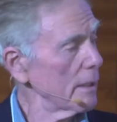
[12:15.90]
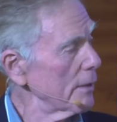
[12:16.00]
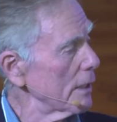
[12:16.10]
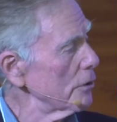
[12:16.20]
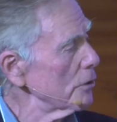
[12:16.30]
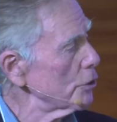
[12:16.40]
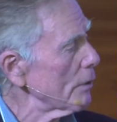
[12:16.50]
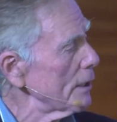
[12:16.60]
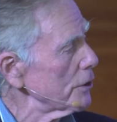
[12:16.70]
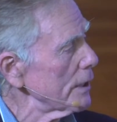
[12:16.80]
their
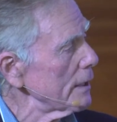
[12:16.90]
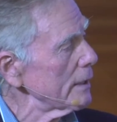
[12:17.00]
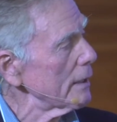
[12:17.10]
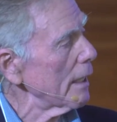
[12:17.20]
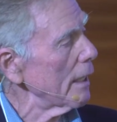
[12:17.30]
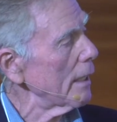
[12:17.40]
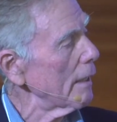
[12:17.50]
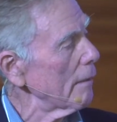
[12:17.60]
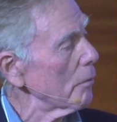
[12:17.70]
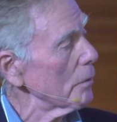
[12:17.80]
nutrition,
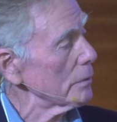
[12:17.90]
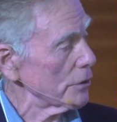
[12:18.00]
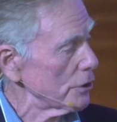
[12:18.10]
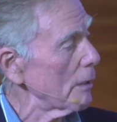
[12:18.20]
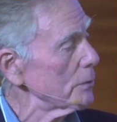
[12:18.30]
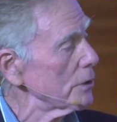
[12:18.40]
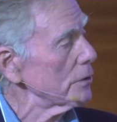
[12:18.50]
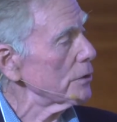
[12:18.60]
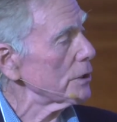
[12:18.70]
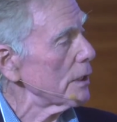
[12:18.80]
uh,
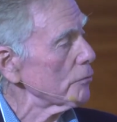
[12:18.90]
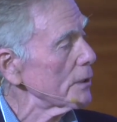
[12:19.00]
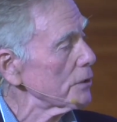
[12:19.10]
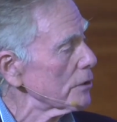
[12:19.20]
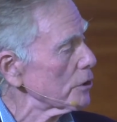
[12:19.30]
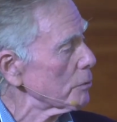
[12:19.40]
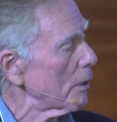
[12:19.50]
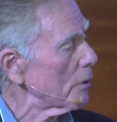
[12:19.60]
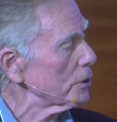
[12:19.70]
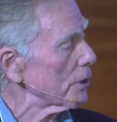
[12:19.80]
substance, uh, risk
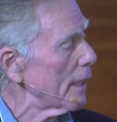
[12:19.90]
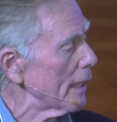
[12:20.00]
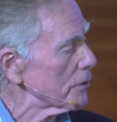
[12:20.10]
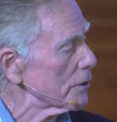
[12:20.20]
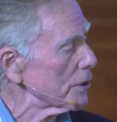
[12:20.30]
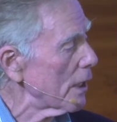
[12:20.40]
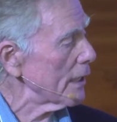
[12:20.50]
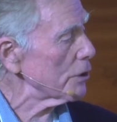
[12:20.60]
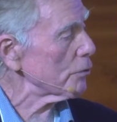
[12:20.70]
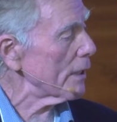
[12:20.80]
exposure,
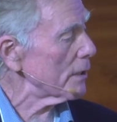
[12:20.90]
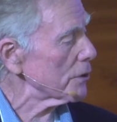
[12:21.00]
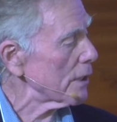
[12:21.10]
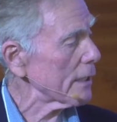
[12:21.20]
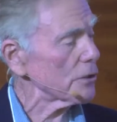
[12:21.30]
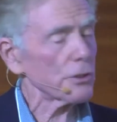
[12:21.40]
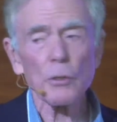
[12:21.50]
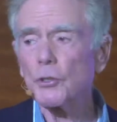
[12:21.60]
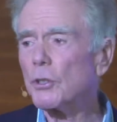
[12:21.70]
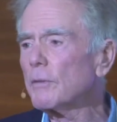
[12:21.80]
exercise, stress,
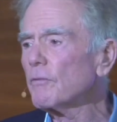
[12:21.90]
psychosocial